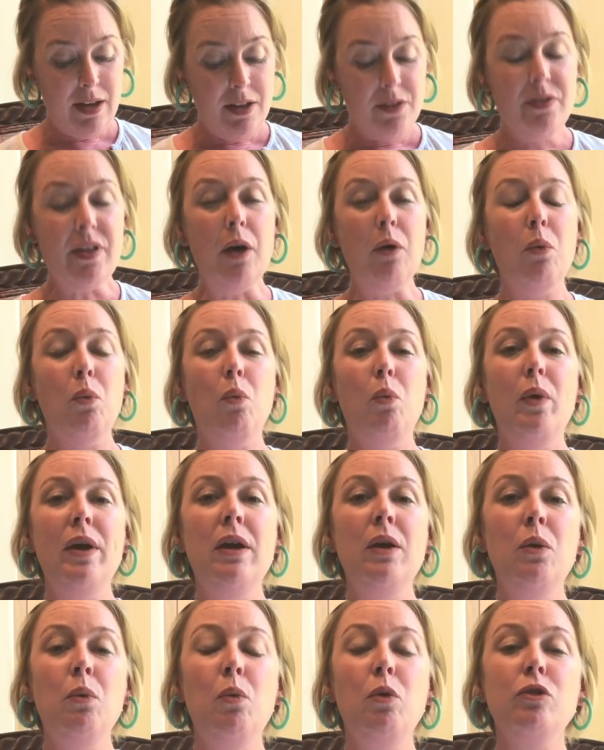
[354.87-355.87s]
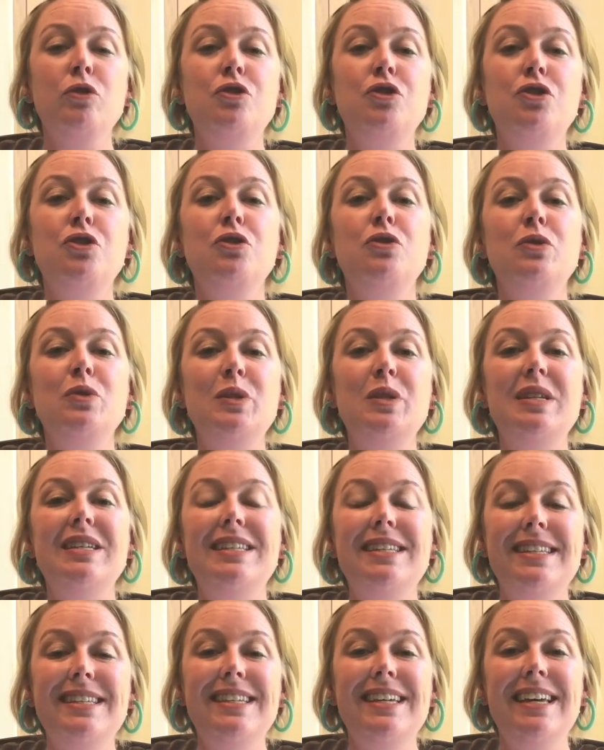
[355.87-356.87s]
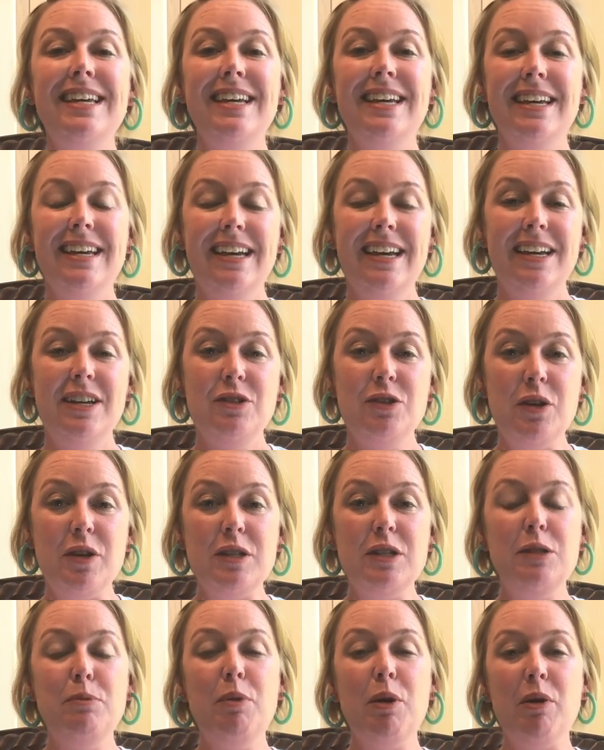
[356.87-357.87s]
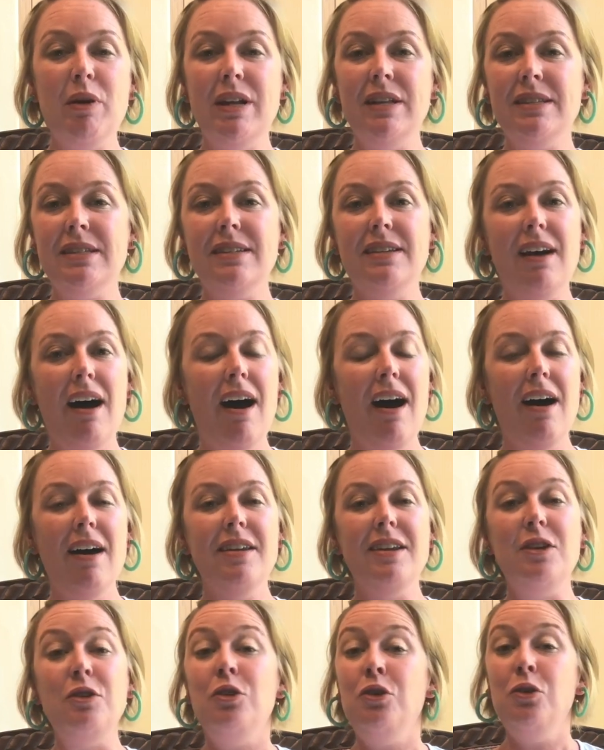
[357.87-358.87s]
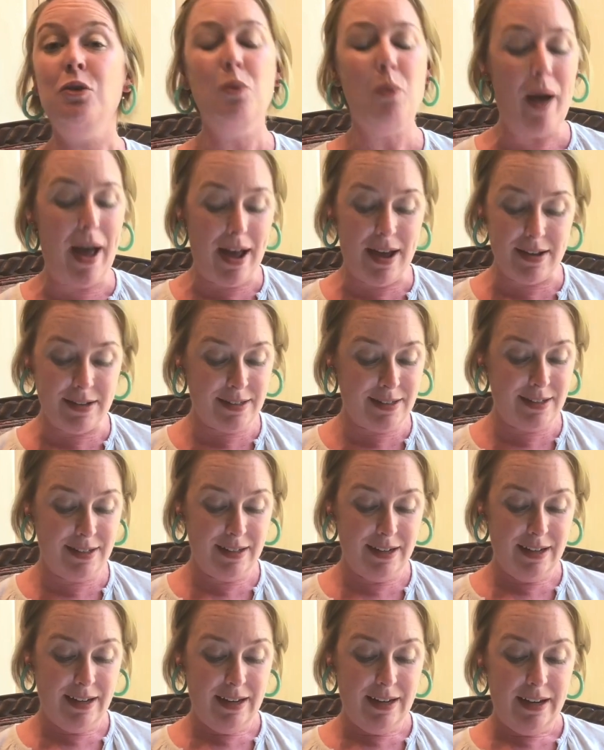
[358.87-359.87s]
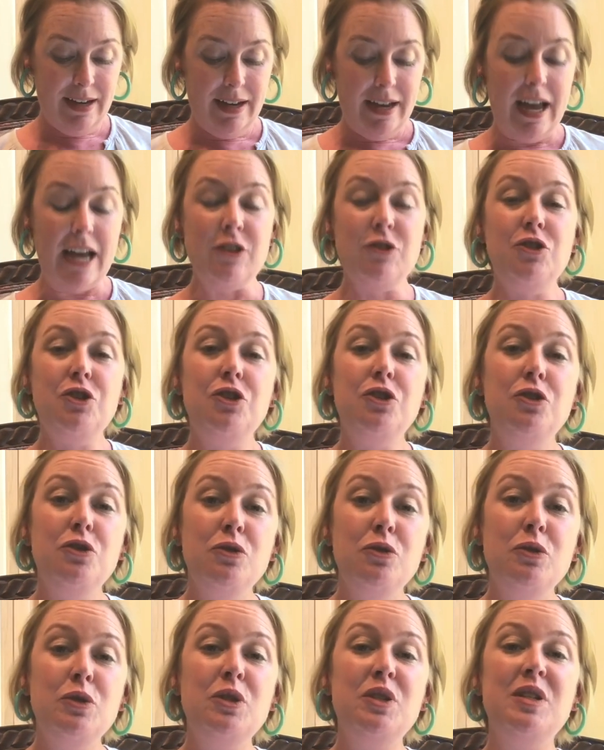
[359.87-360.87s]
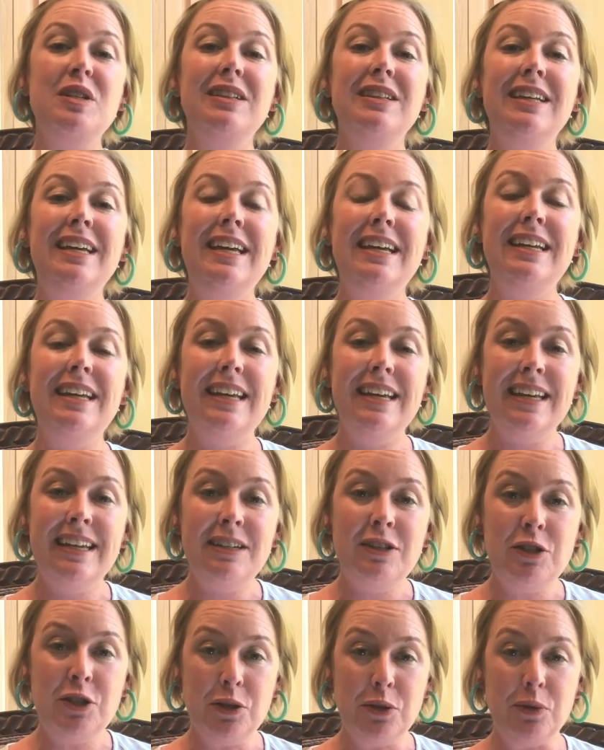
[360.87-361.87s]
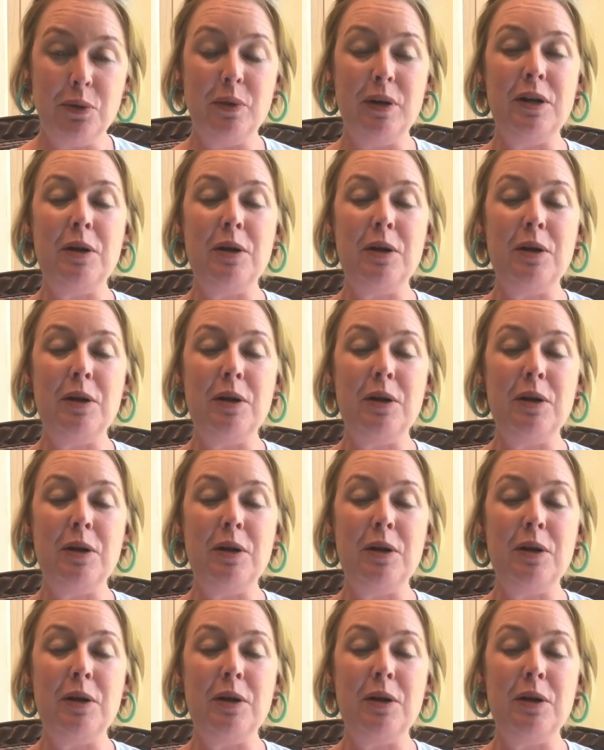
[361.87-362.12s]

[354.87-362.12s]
that we will choose to seek to experience God in new ways and choose to lean into and